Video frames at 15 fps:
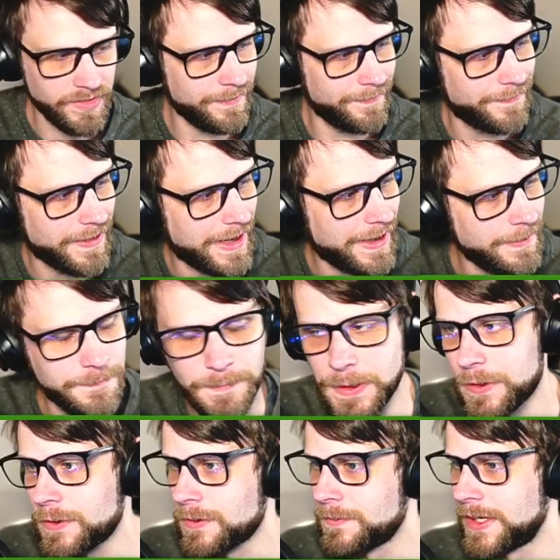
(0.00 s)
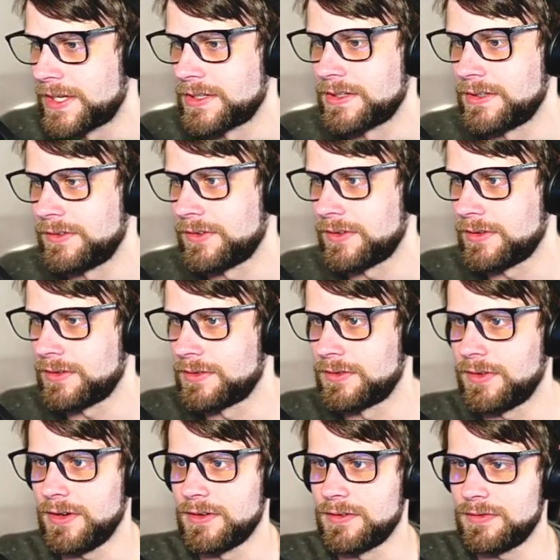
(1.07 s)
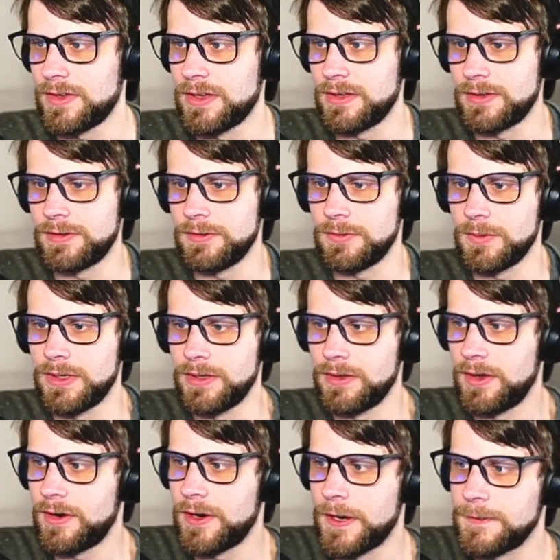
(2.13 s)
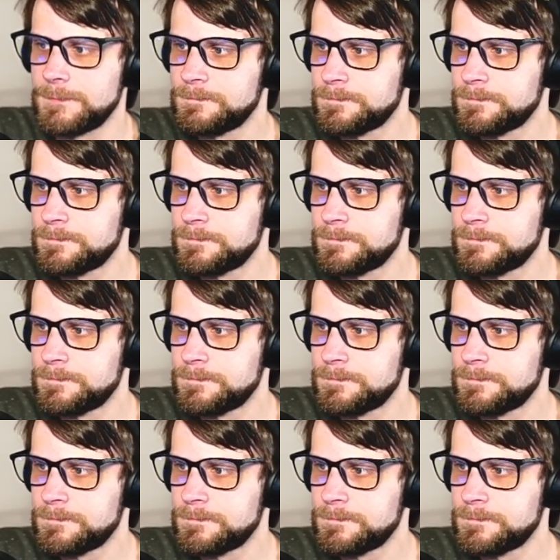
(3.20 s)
5 Pokemon is a little terrifying as well. All right.